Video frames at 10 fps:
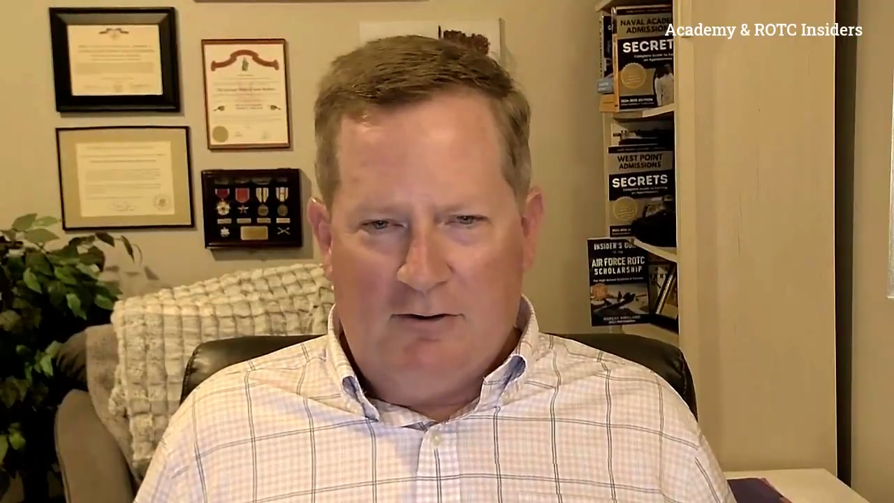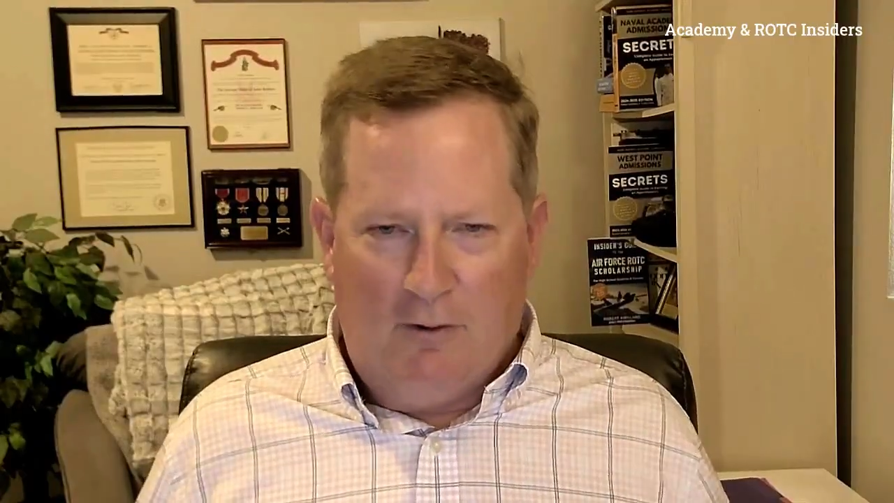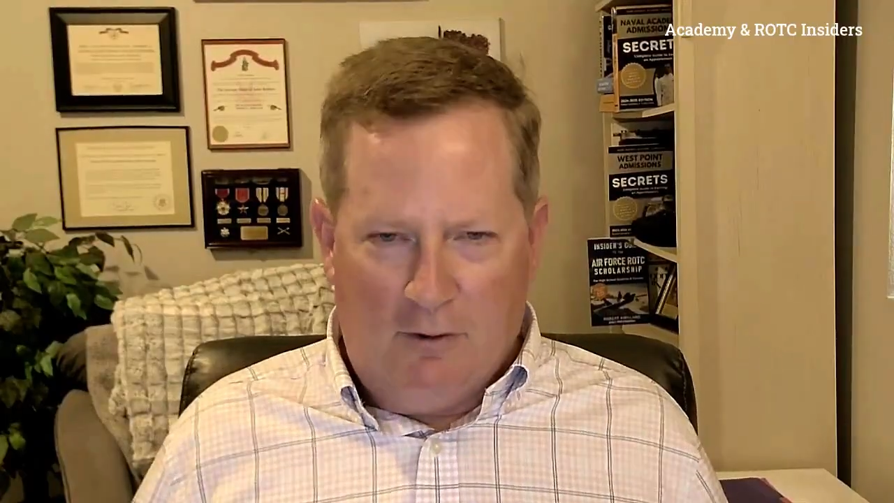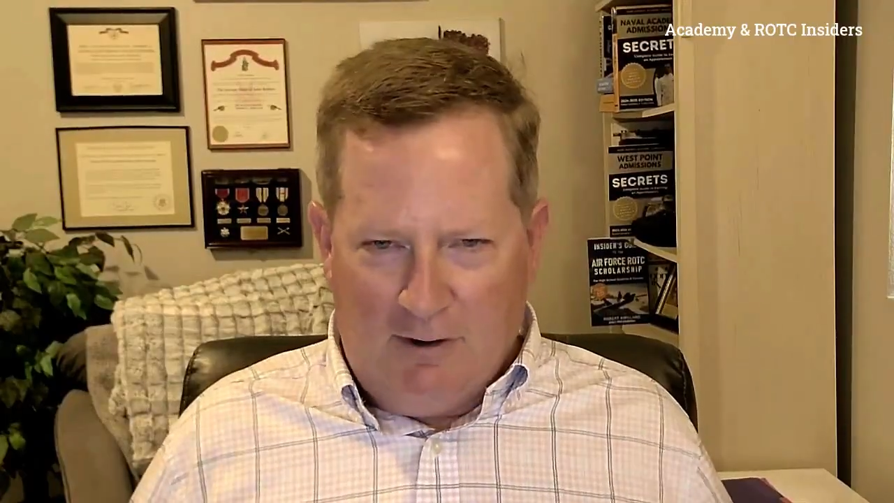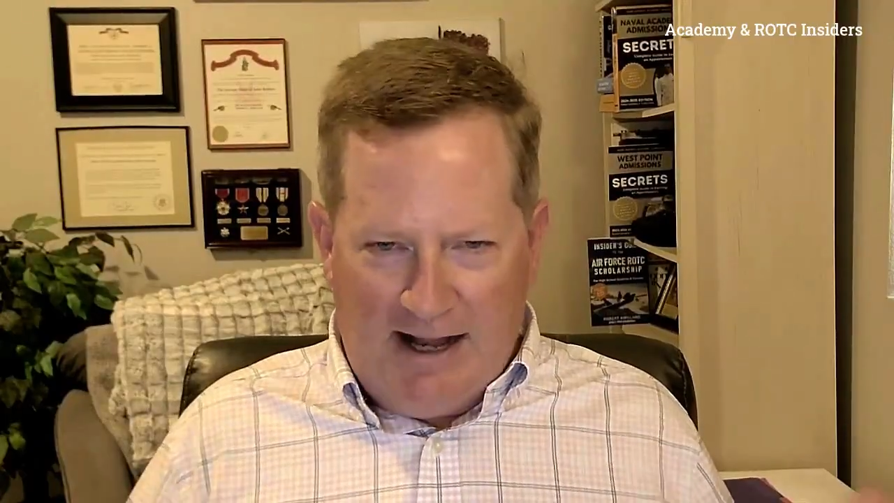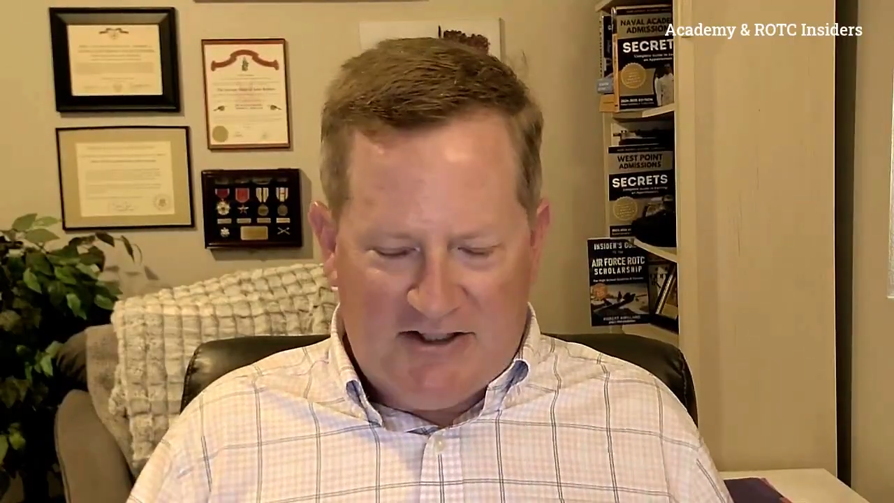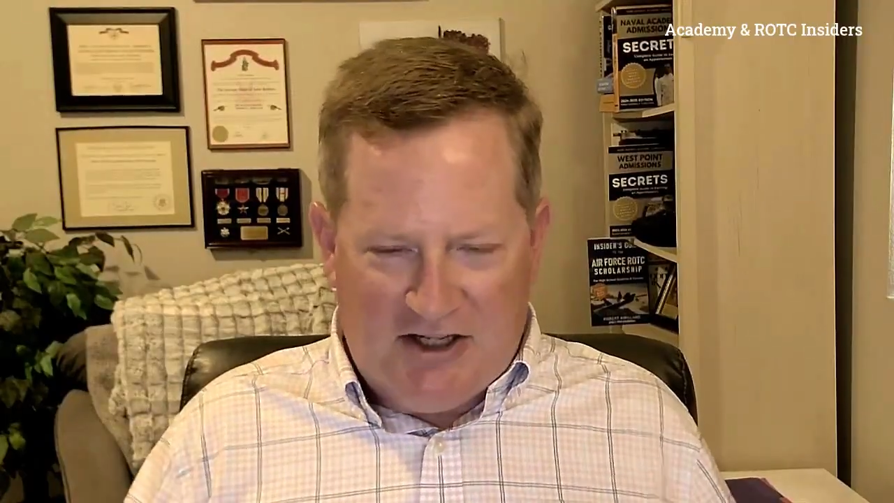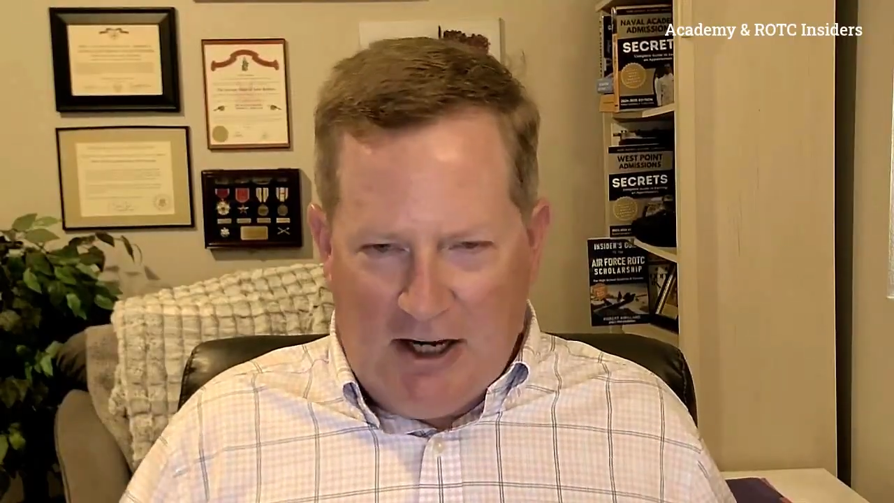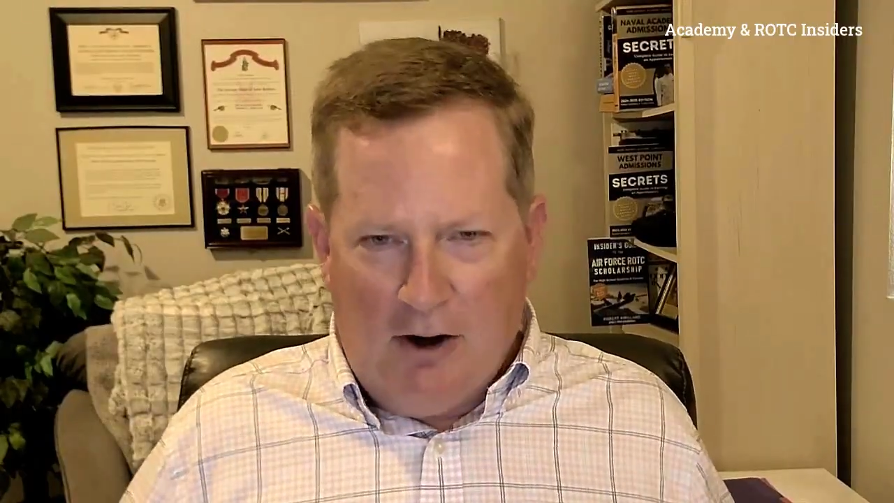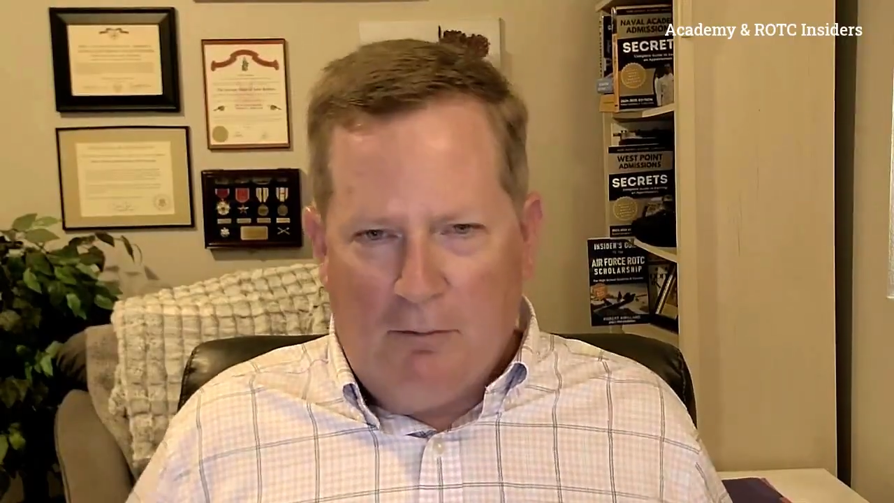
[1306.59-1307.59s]
or
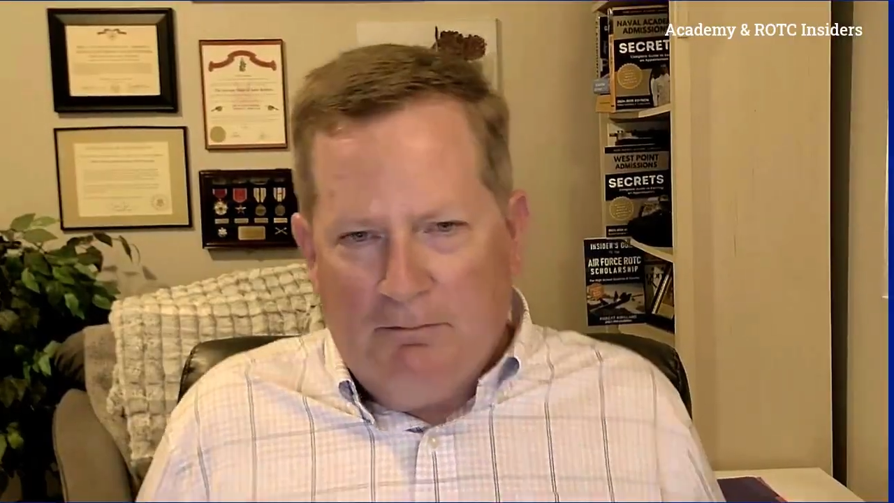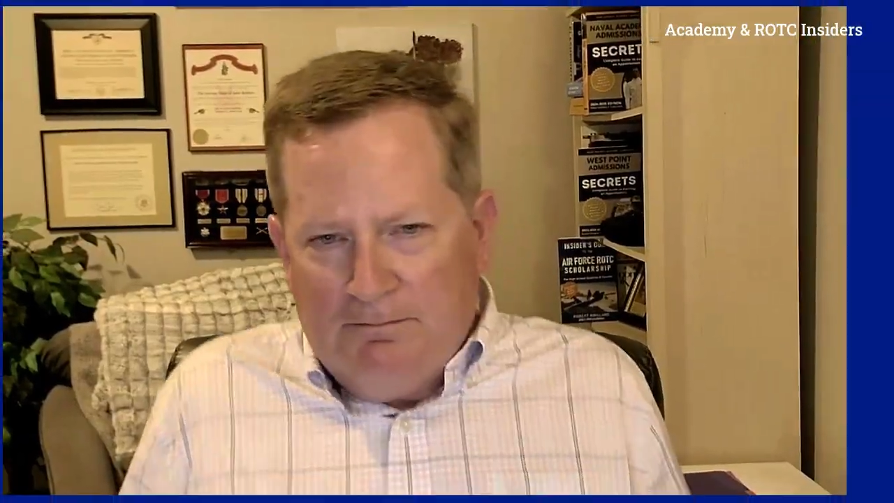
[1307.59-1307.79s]
NCO.